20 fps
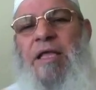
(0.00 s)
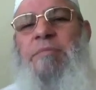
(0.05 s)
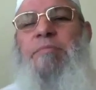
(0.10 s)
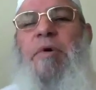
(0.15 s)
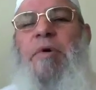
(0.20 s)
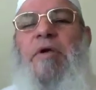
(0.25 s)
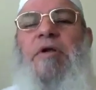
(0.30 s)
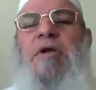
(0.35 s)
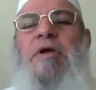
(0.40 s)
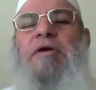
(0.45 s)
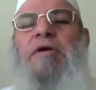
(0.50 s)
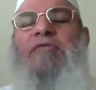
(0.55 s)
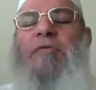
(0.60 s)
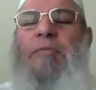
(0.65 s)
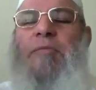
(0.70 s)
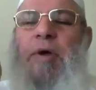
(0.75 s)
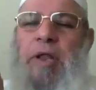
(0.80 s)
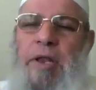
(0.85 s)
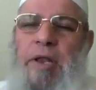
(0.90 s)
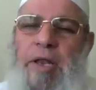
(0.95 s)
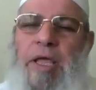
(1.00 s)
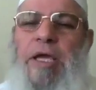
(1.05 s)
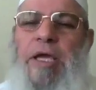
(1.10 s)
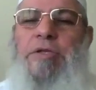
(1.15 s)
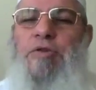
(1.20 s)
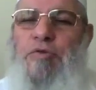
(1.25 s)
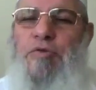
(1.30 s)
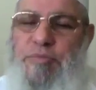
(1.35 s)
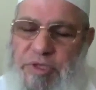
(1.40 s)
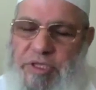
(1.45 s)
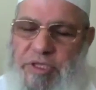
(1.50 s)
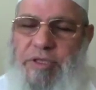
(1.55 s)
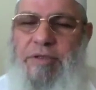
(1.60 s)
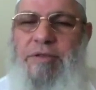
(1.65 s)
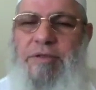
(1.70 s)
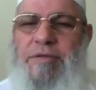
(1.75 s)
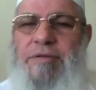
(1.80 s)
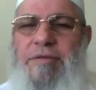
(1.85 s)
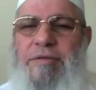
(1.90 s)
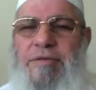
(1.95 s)
and barakah from Allah to
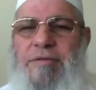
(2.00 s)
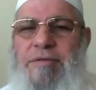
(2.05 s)
me.